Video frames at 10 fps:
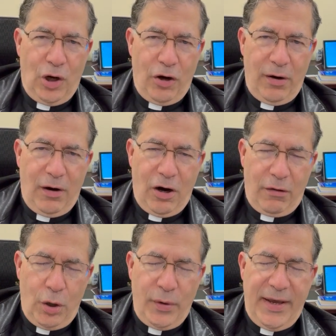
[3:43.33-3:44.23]

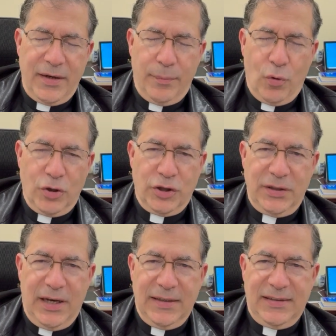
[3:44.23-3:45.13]
our own
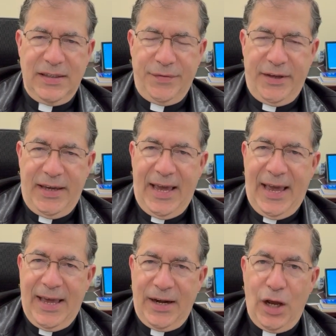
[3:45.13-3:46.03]
endabortion.tv,
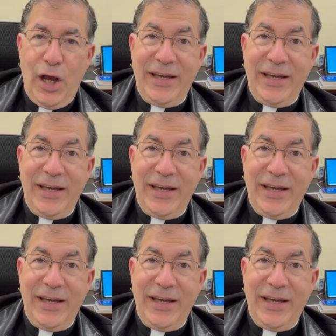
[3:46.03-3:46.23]
and